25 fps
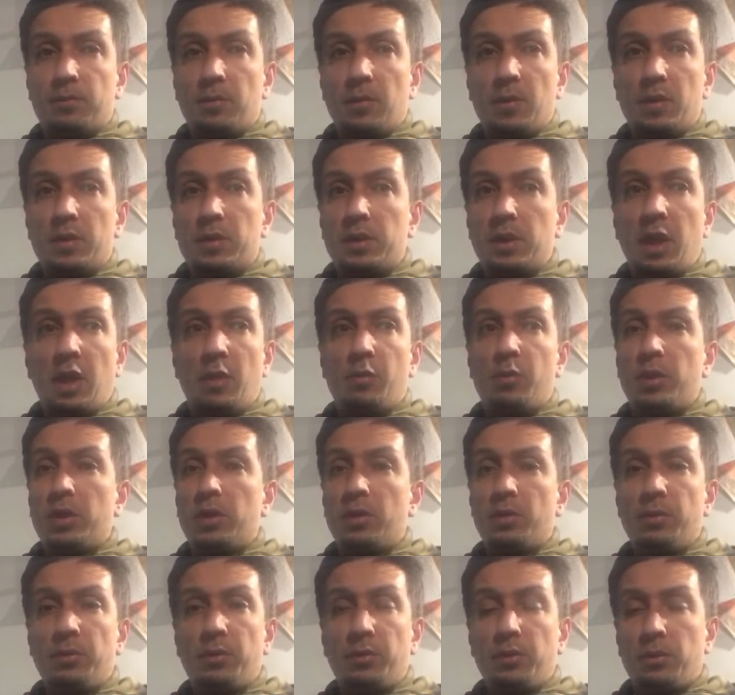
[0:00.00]
to get rid
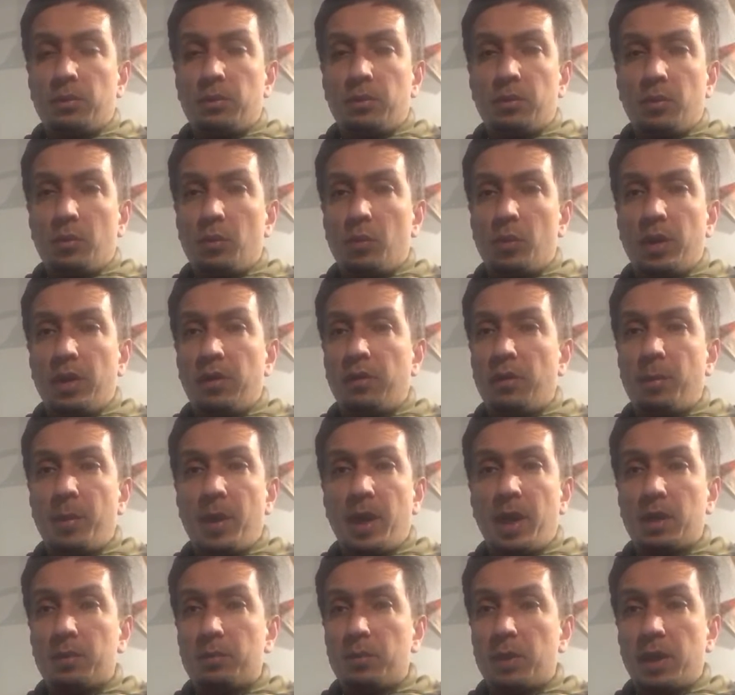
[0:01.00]
of whatever
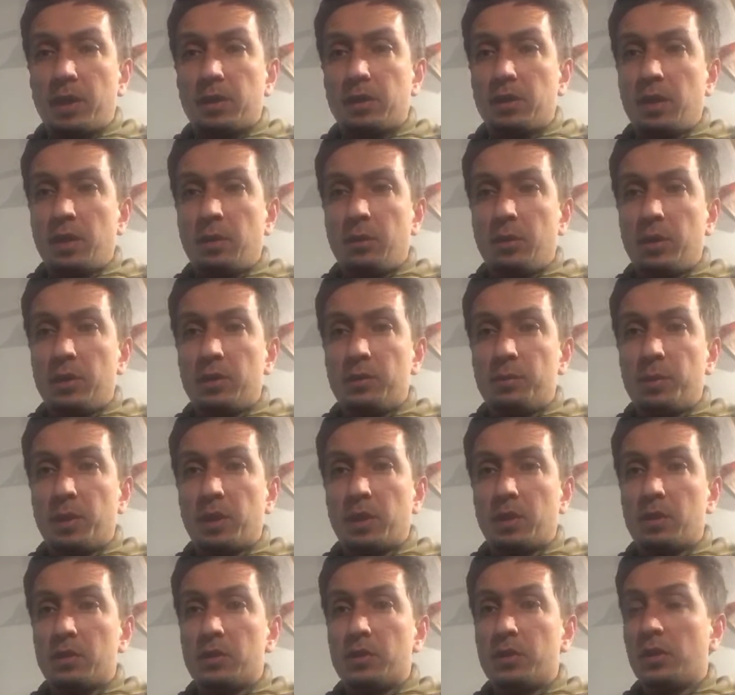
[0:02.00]
bad blood there is,
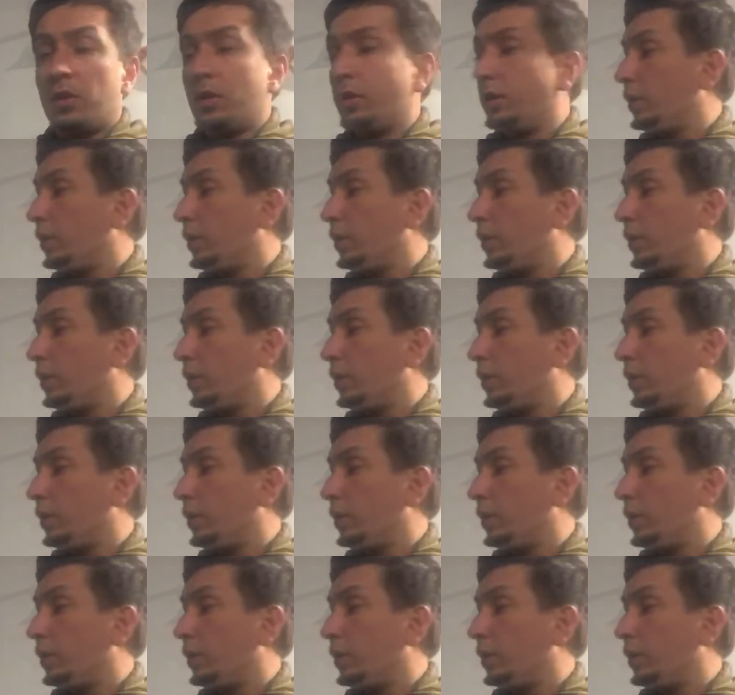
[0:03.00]
because